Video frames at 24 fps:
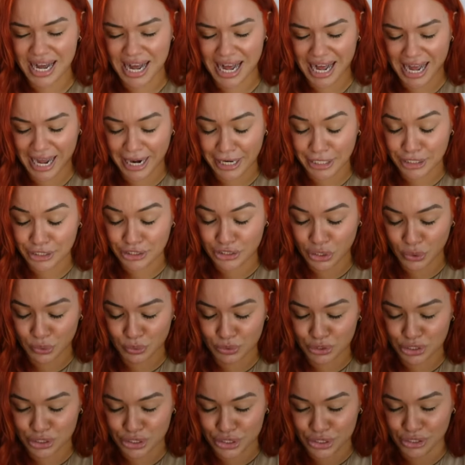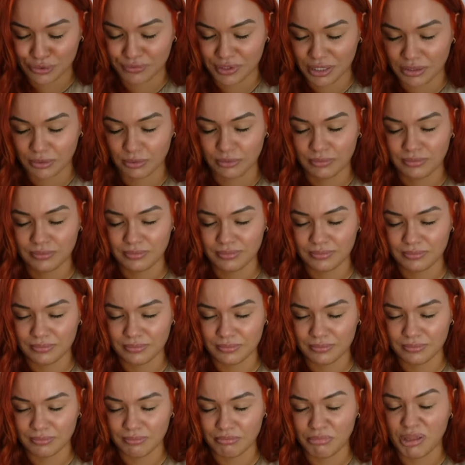I don't deserve you
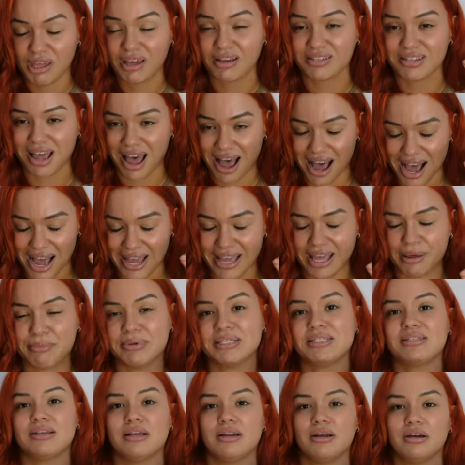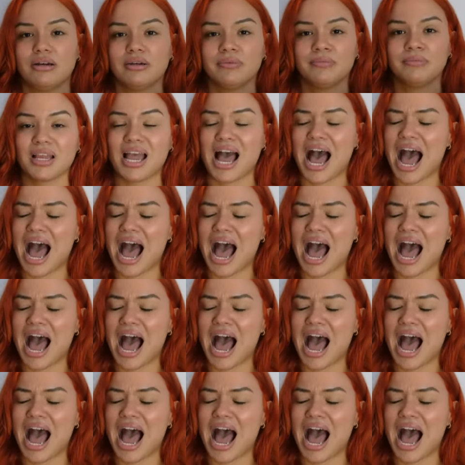because I am a sinner.